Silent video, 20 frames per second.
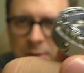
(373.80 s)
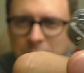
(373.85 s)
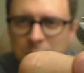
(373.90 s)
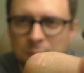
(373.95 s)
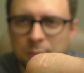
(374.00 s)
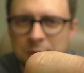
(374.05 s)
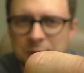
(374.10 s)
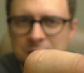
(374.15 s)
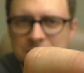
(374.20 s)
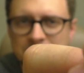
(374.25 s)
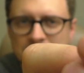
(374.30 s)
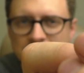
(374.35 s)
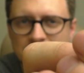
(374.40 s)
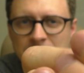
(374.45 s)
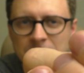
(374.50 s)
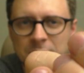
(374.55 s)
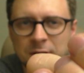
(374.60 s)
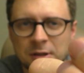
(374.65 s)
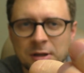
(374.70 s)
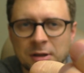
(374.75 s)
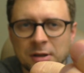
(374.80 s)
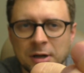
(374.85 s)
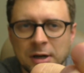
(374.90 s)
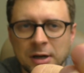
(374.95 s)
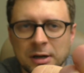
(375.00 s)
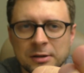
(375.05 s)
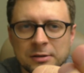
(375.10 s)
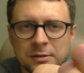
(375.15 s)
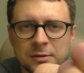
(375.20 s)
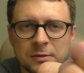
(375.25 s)
you basically take
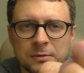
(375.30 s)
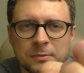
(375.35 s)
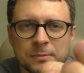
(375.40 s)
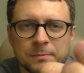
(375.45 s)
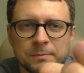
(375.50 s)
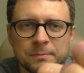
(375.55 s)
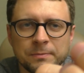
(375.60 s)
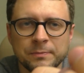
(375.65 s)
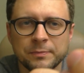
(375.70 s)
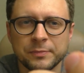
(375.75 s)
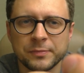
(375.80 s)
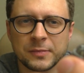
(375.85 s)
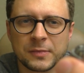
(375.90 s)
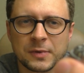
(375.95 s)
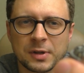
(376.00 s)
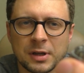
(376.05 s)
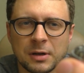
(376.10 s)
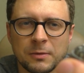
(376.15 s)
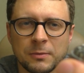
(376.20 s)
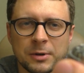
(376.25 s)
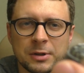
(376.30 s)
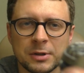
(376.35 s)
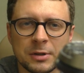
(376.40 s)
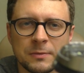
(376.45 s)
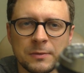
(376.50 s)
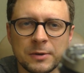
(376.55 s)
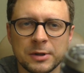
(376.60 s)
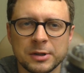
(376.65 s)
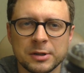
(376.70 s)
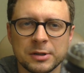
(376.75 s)
either a
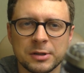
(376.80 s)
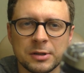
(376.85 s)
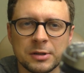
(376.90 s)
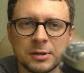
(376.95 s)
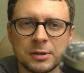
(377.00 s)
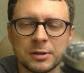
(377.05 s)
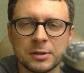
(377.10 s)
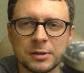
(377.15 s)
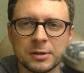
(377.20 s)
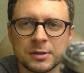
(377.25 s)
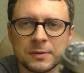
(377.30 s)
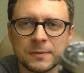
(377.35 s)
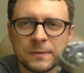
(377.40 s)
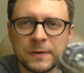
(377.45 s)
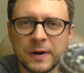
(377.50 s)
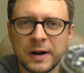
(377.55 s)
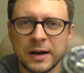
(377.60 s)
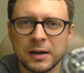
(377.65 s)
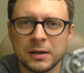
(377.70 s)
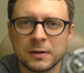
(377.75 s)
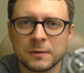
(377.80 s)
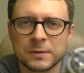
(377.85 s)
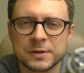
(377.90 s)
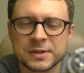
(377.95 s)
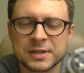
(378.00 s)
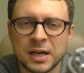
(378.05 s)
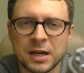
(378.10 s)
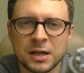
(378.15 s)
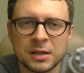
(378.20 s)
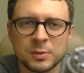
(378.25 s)
very very fine
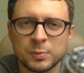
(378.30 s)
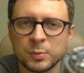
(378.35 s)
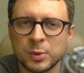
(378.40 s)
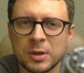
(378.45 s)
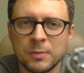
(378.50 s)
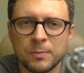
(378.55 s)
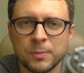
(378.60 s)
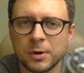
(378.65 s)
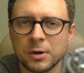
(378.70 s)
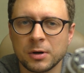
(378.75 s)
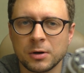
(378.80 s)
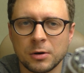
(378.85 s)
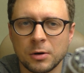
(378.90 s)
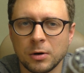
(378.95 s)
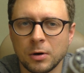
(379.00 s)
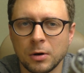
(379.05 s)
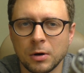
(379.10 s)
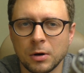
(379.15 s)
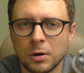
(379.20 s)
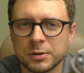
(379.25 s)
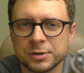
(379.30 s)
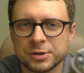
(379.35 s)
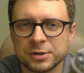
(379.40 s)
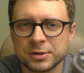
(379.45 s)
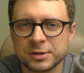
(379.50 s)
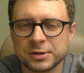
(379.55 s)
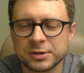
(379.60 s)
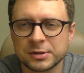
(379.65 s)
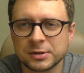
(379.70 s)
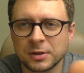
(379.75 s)
sandpaper or
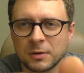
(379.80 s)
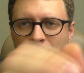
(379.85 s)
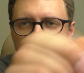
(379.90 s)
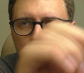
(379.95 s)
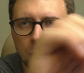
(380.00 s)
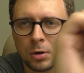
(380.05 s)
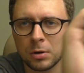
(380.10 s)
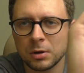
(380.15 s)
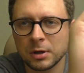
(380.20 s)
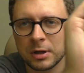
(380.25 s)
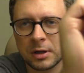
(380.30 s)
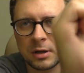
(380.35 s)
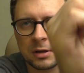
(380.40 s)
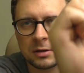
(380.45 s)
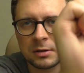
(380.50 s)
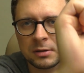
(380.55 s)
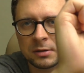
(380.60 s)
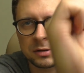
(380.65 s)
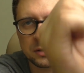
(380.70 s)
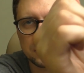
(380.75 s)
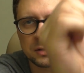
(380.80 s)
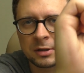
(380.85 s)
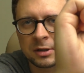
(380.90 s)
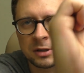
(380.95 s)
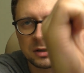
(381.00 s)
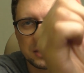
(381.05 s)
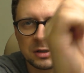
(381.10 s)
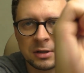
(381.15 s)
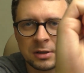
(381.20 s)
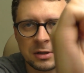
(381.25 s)
just a wall and
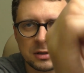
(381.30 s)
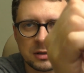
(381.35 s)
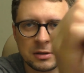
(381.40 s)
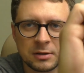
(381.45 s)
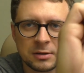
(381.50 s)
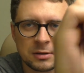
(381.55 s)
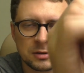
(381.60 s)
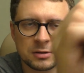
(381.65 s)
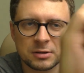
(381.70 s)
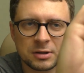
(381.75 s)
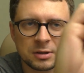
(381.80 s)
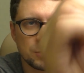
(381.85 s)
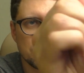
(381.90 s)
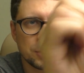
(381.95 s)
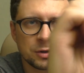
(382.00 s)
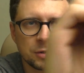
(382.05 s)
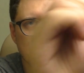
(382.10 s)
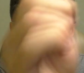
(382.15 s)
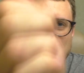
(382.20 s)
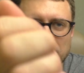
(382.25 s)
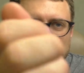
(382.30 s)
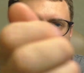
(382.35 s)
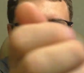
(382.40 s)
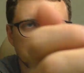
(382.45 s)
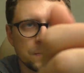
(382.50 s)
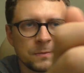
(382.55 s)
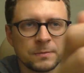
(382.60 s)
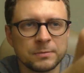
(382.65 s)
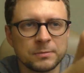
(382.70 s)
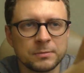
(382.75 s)
rub it
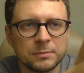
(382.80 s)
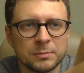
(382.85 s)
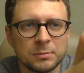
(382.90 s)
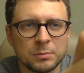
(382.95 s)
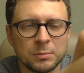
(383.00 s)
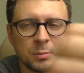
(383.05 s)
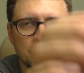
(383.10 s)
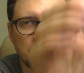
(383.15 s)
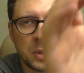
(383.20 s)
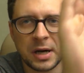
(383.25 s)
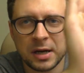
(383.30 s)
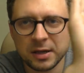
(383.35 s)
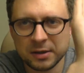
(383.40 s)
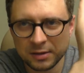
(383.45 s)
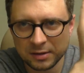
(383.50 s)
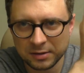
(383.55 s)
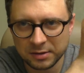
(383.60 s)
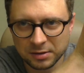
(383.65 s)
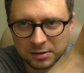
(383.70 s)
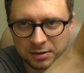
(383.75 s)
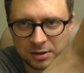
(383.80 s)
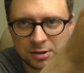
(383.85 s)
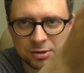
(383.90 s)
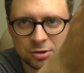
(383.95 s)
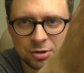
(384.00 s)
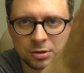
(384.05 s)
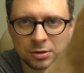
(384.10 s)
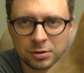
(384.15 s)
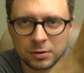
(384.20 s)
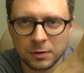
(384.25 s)
off by the
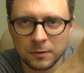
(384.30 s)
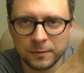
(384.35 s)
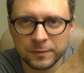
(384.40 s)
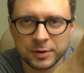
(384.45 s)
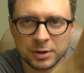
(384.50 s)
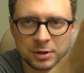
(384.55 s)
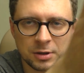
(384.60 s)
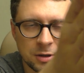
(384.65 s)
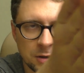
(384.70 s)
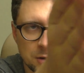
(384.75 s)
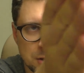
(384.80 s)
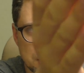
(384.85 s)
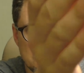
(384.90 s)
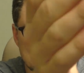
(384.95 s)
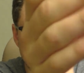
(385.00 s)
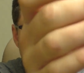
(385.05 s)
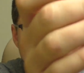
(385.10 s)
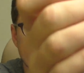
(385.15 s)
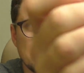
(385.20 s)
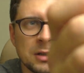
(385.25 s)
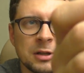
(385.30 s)
direction of the current